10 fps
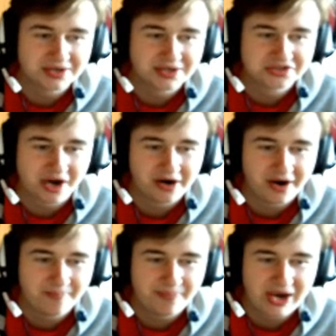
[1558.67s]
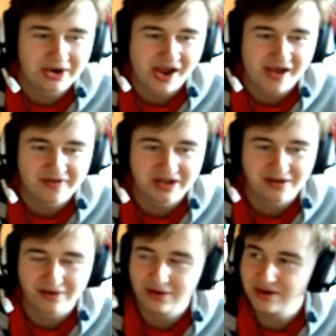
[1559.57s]
The Chair Empire having
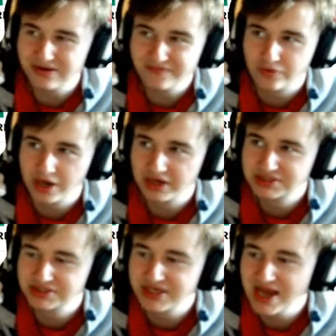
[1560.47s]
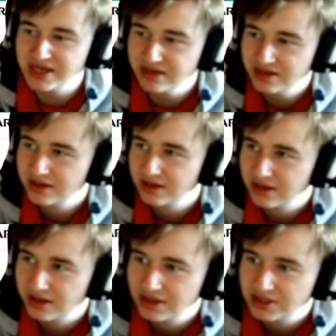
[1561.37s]
a lot of work today.
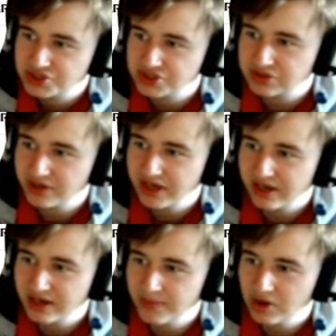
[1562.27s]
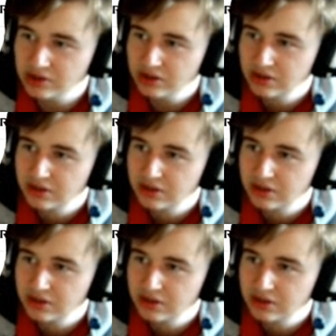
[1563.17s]
She's looking at the ball.